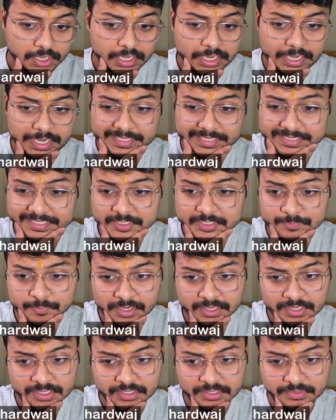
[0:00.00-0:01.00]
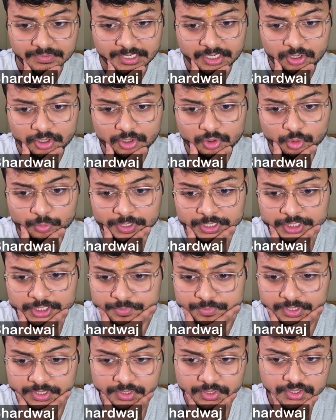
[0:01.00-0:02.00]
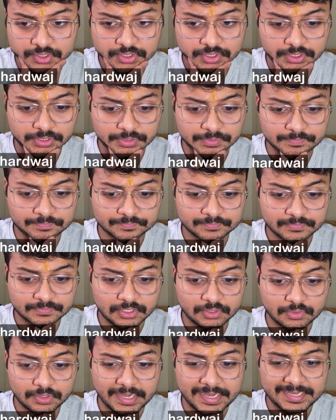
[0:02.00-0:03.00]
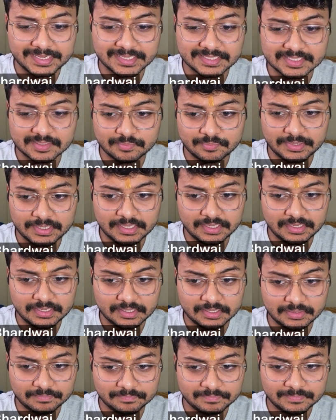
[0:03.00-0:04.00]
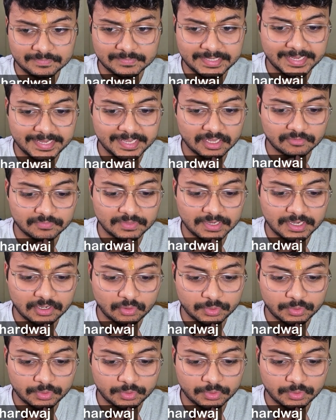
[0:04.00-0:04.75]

And this pawn cannot do much because knight can simply take care of that.